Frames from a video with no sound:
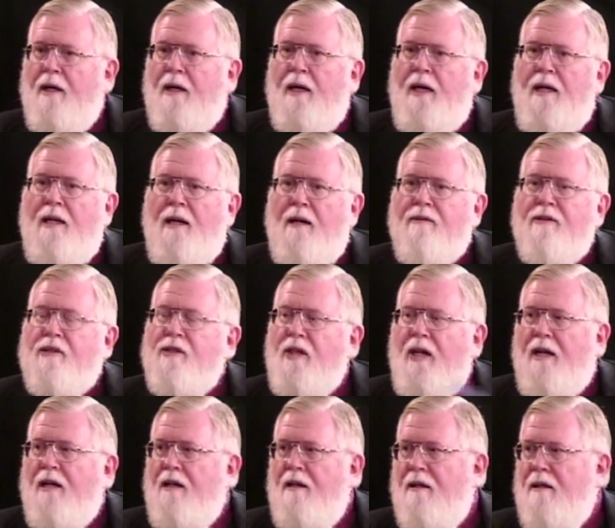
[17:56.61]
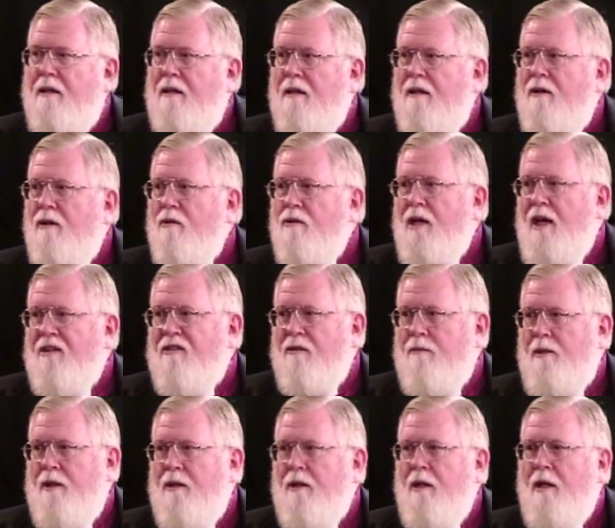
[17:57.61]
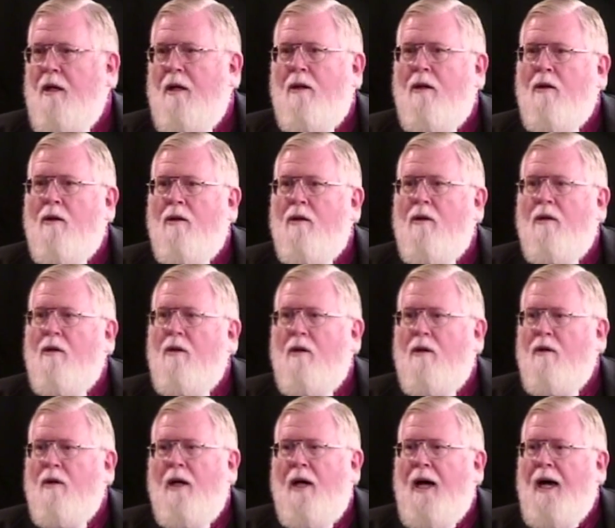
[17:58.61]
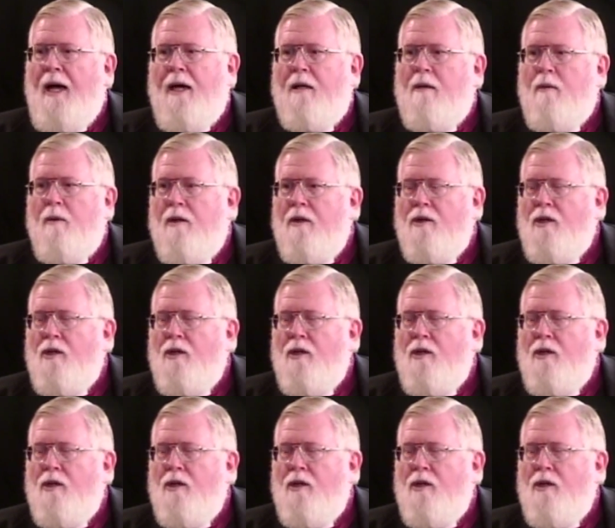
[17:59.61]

He never said in the New Testament, no, I don't want to